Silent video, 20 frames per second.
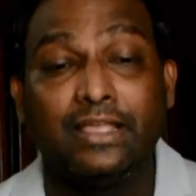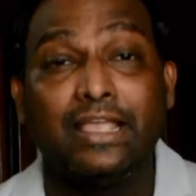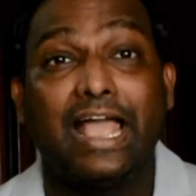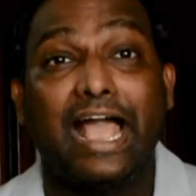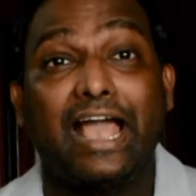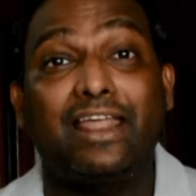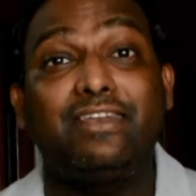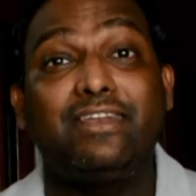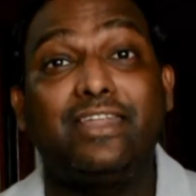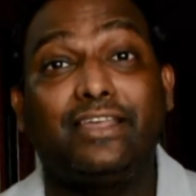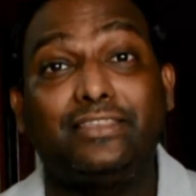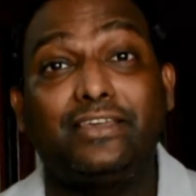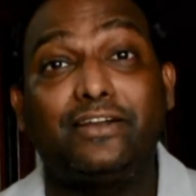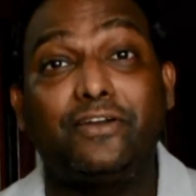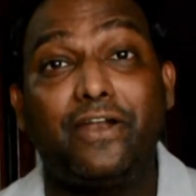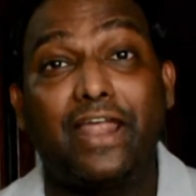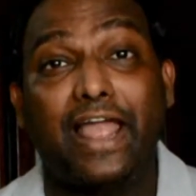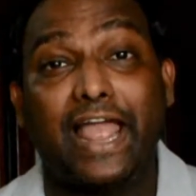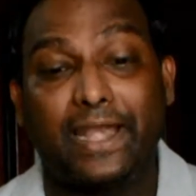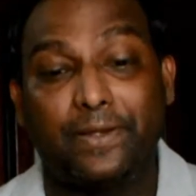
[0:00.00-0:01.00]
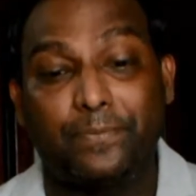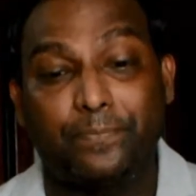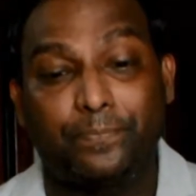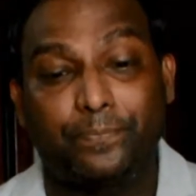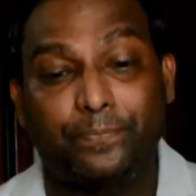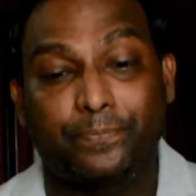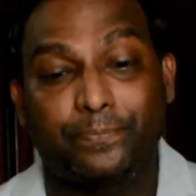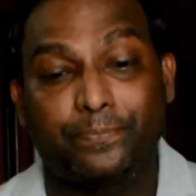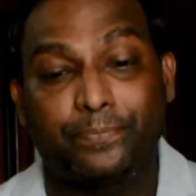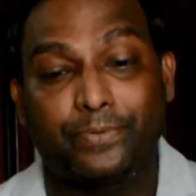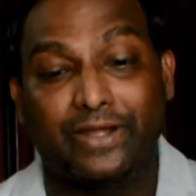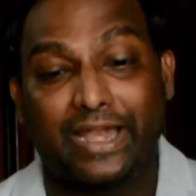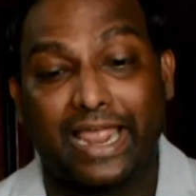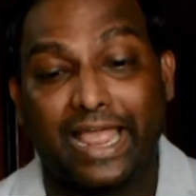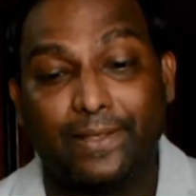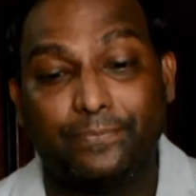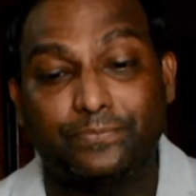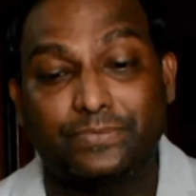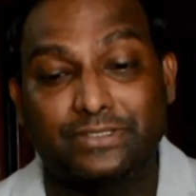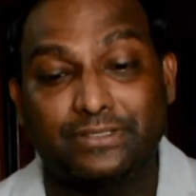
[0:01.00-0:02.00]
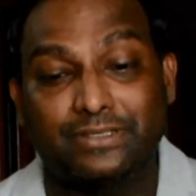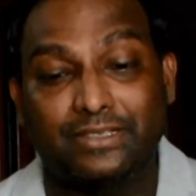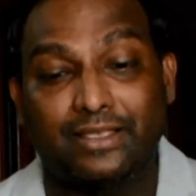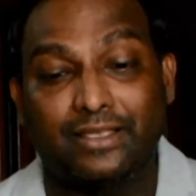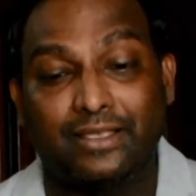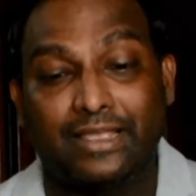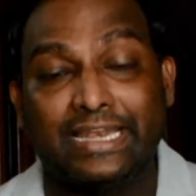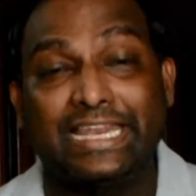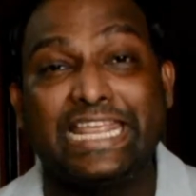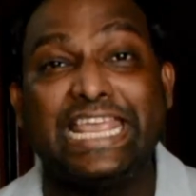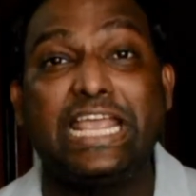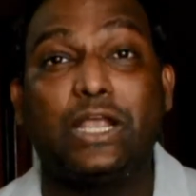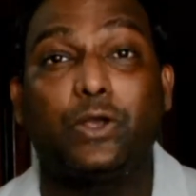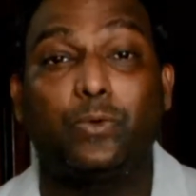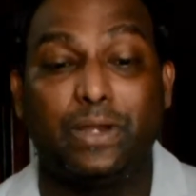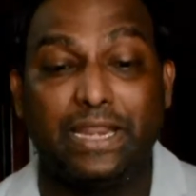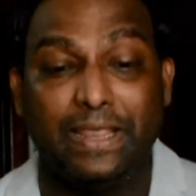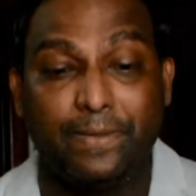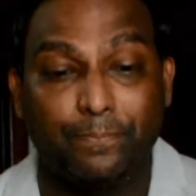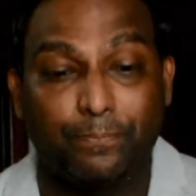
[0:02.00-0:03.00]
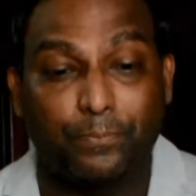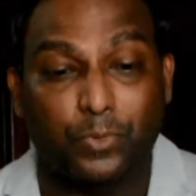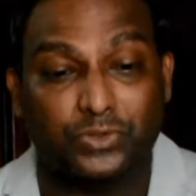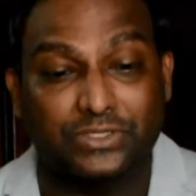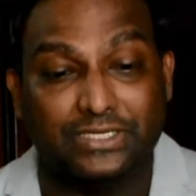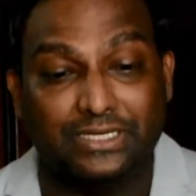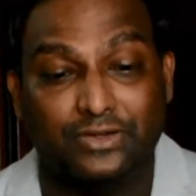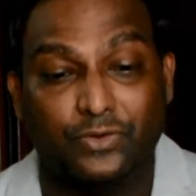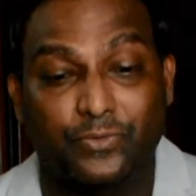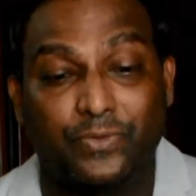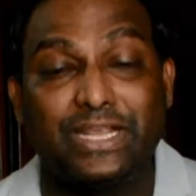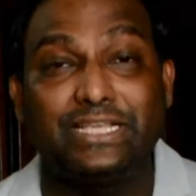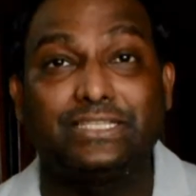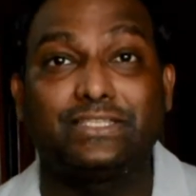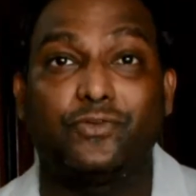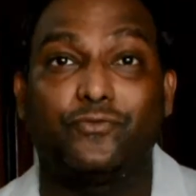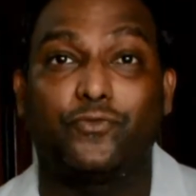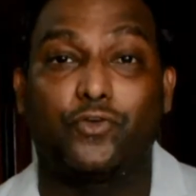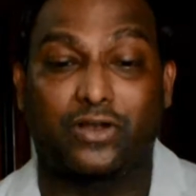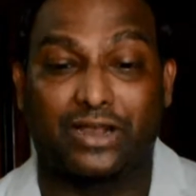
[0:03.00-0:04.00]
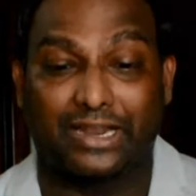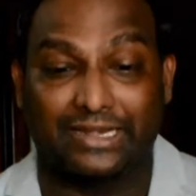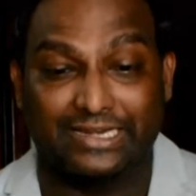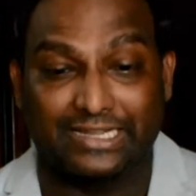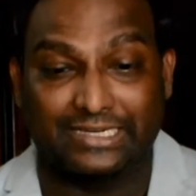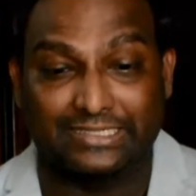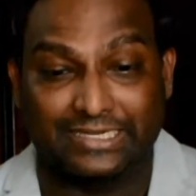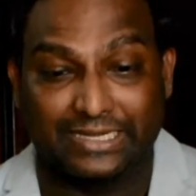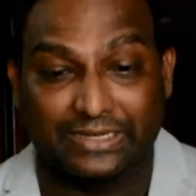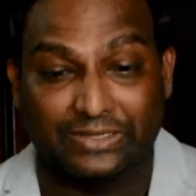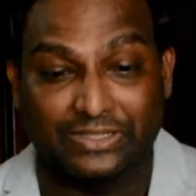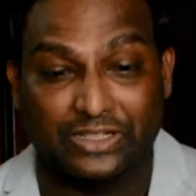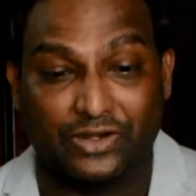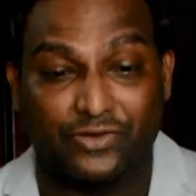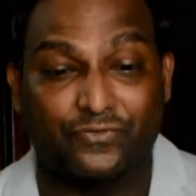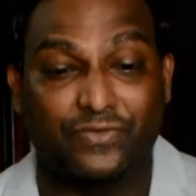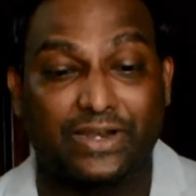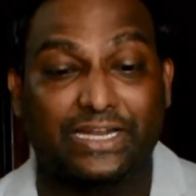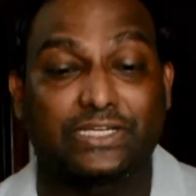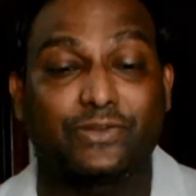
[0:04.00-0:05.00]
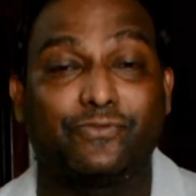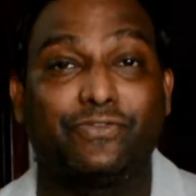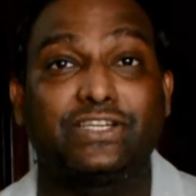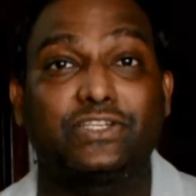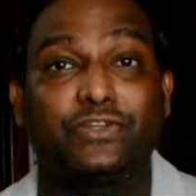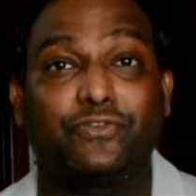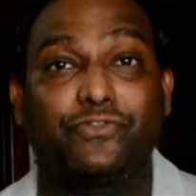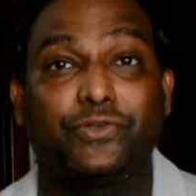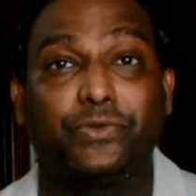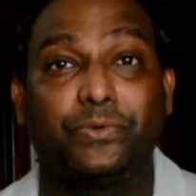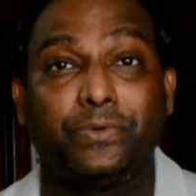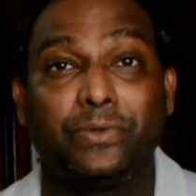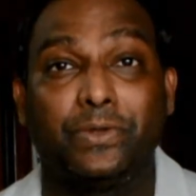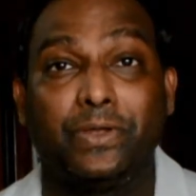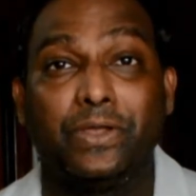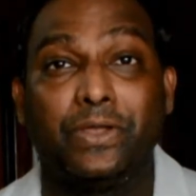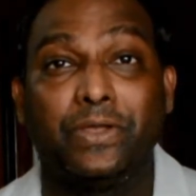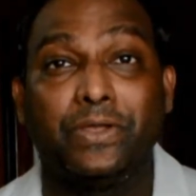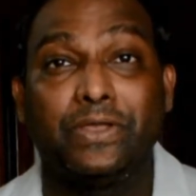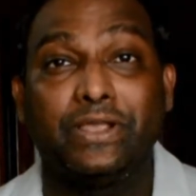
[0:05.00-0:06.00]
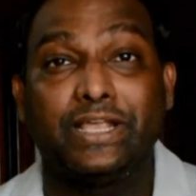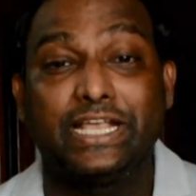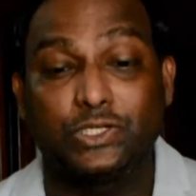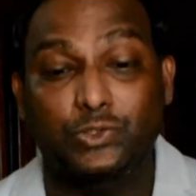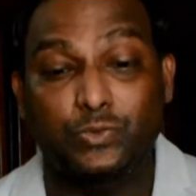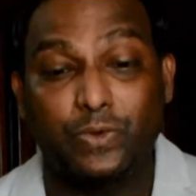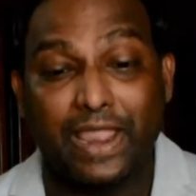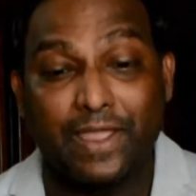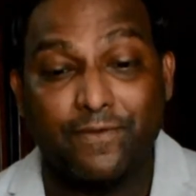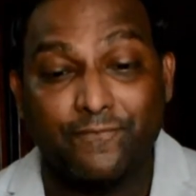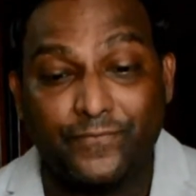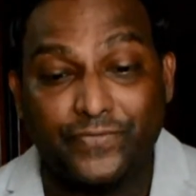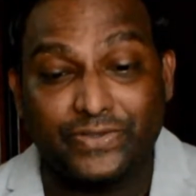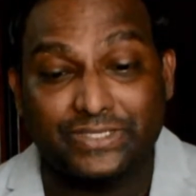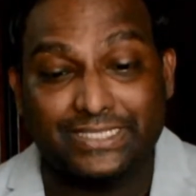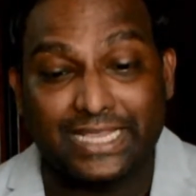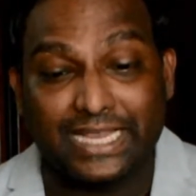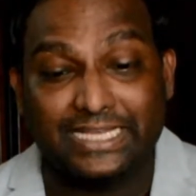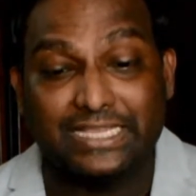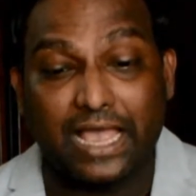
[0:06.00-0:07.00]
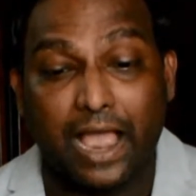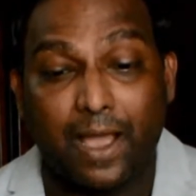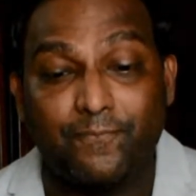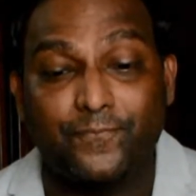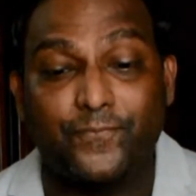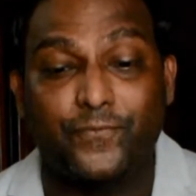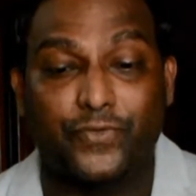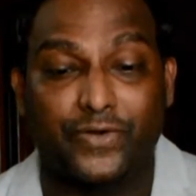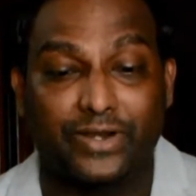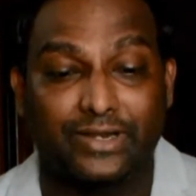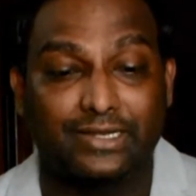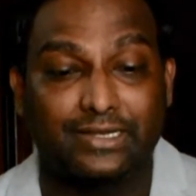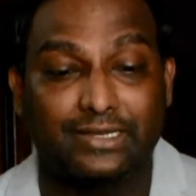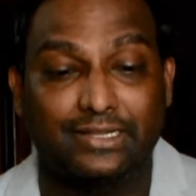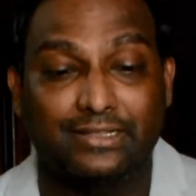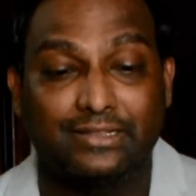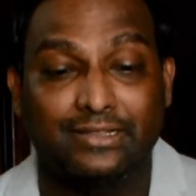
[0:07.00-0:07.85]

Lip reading: Another and perhaps an equally important reason for conducting the reflective interview is to emphasize upfront